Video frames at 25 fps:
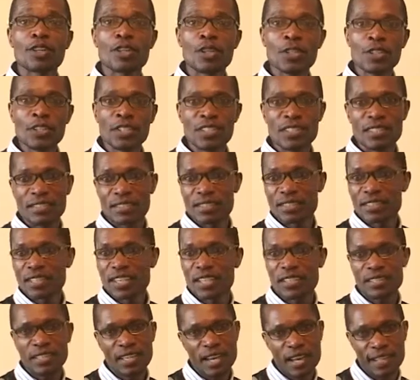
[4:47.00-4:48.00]
causing
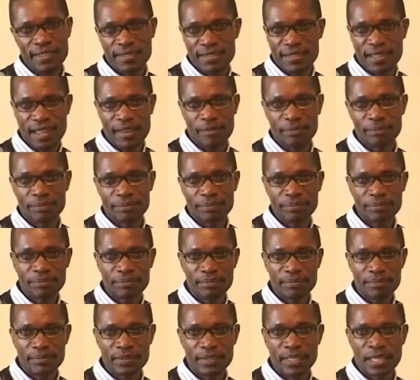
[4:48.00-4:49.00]
skin cancer.
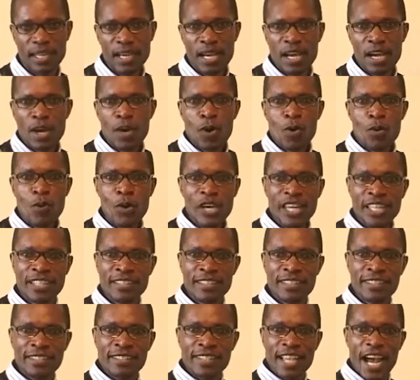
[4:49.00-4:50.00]

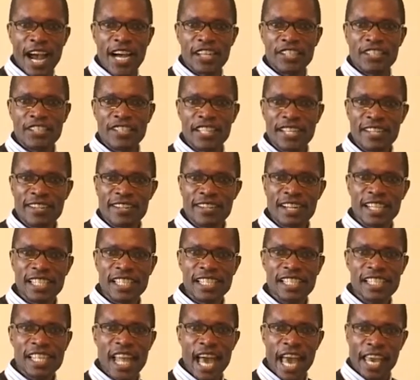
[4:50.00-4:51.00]
Winds are
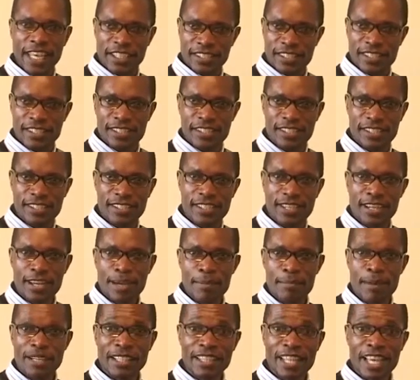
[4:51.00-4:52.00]
generally light,
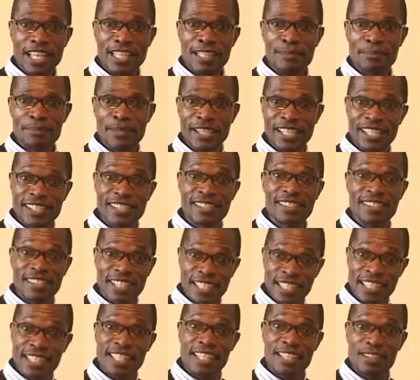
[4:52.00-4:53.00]
but their speed
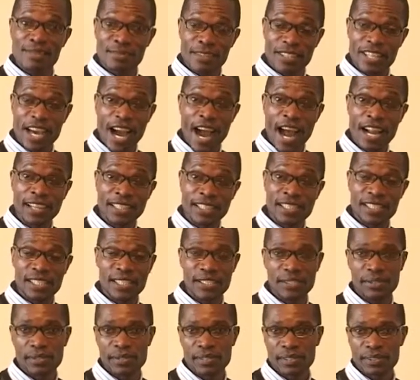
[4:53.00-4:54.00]
increases with
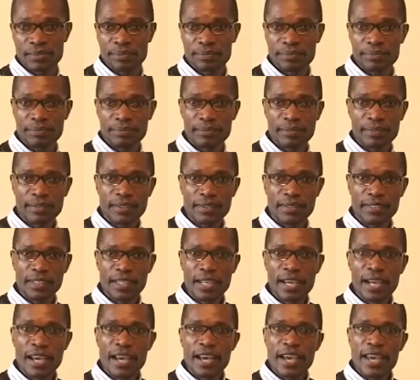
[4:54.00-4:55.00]
altitude.
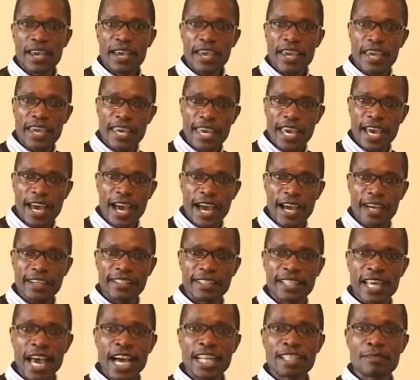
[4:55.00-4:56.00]
Here,
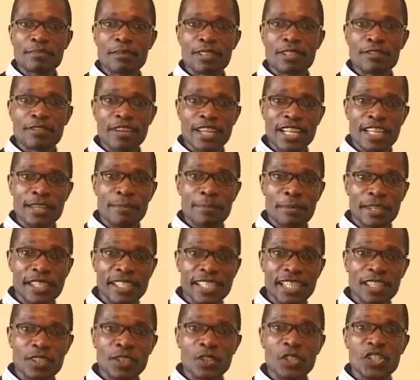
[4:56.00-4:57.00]
the atmospheric
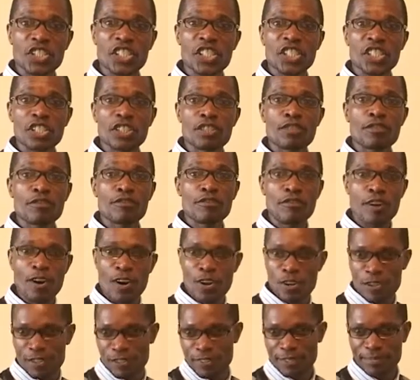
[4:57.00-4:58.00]
pressure continues to
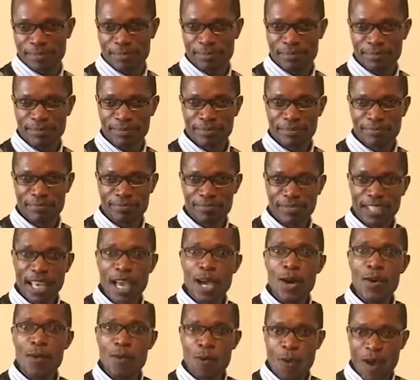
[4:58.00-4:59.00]
fall.
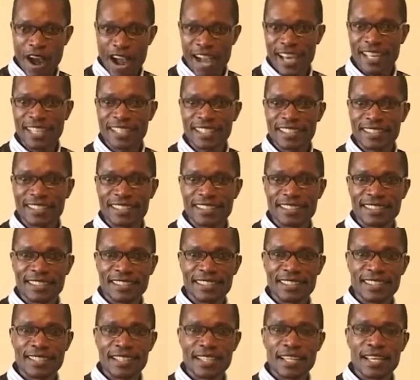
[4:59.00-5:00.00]
Why?
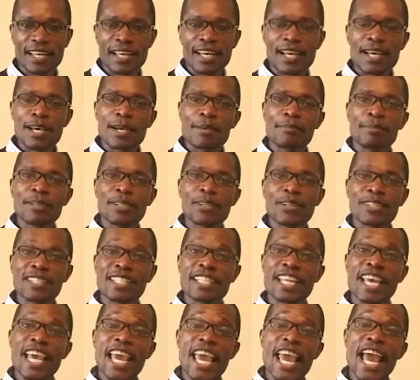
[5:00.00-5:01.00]
because
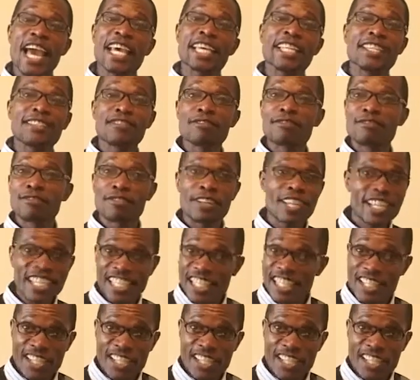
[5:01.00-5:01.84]
the air is very